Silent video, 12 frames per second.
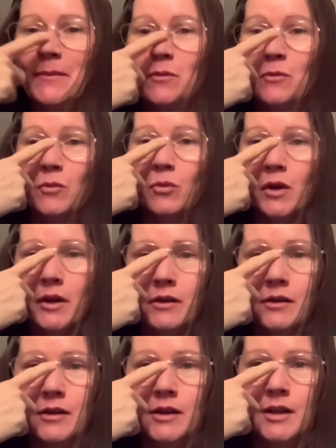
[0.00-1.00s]
One,
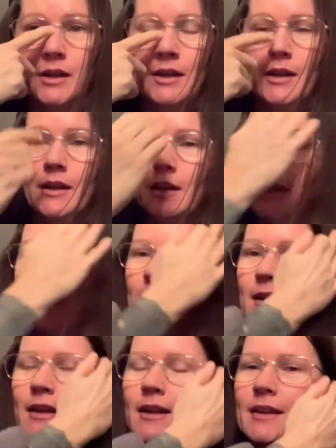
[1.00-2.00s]

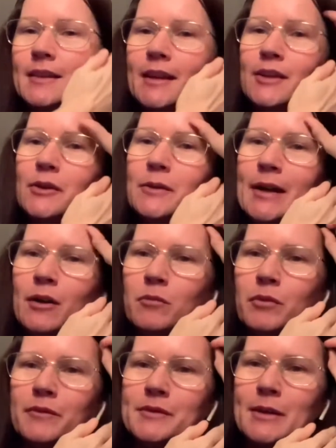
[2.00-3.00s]
they do help
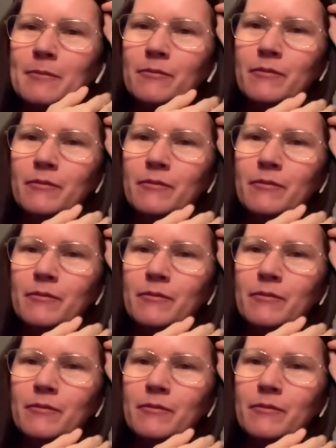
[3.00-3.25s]
with some